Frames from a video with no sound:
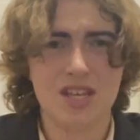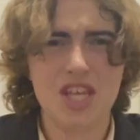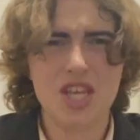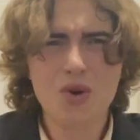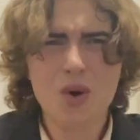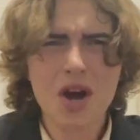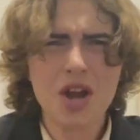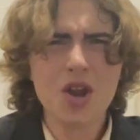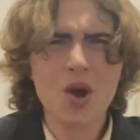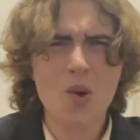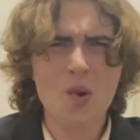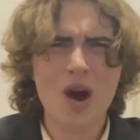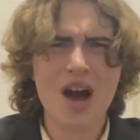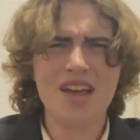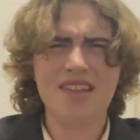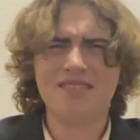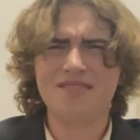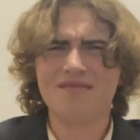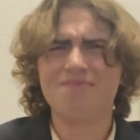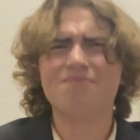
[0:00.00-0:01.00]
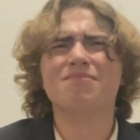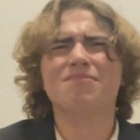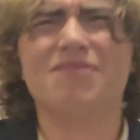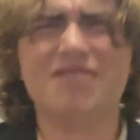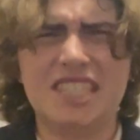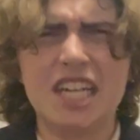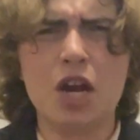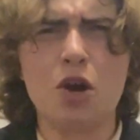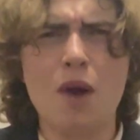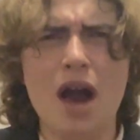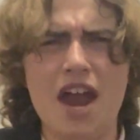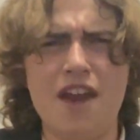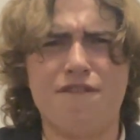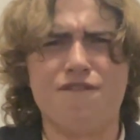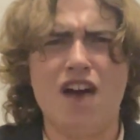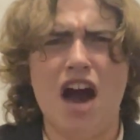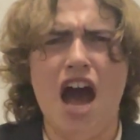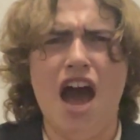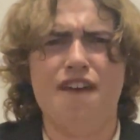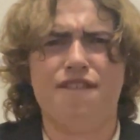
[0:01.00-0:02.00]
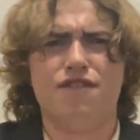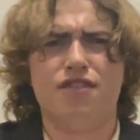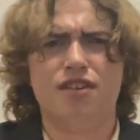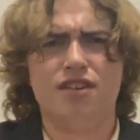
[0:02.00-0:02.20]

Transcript: You wanna know what? 0 out of 5.